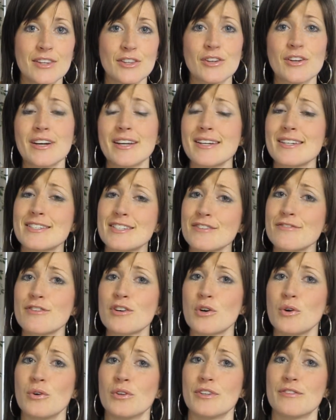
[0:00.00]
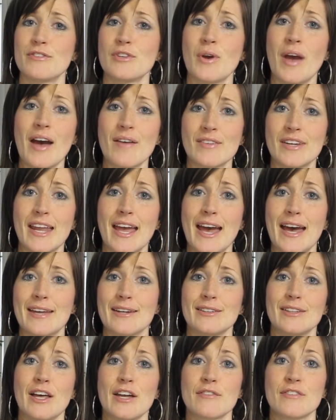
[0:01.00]
they're kind of difficult if you haven't
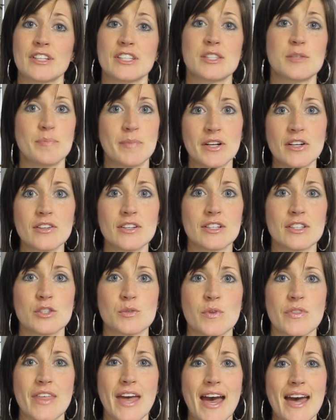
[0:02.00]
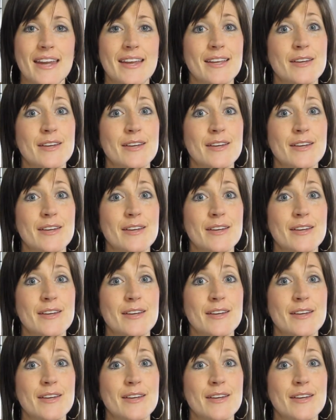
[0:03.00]
had a lot of experience with that.